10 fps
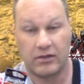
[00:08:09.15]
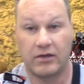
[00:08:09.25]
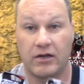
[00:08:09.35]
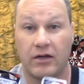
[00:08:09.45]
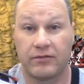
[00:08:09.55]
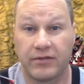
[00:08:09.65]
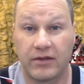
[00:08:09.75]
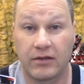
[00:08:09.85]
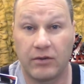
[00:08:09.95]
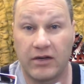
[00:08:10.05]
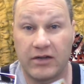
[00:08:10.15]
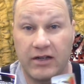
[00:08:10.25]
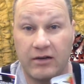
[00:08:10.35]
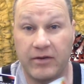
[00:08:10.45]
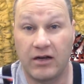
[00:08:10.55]
you know, the welding
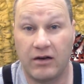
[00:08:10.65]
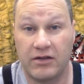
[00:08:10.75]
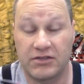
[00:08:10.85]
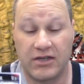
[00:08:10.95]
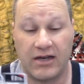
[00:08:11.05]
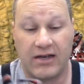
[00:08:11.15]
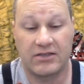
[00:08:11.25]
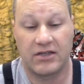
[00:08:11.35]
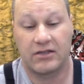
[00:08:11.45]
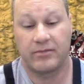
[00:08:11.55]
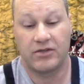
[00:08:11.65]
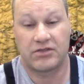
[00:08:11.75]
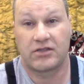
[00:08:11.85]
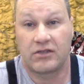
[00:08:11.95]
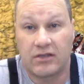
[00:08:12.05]
helmet always dies at the
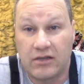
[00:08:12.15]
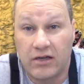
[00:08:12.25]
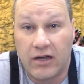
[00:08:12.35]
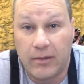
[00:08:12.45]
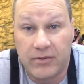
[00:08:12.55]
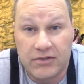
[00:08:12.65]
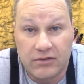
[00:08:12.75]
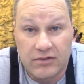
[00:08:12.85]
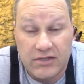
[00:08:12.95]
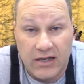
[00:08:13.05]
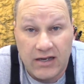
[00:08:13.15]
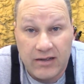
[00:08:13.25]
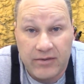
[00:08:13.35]
most inopportune time,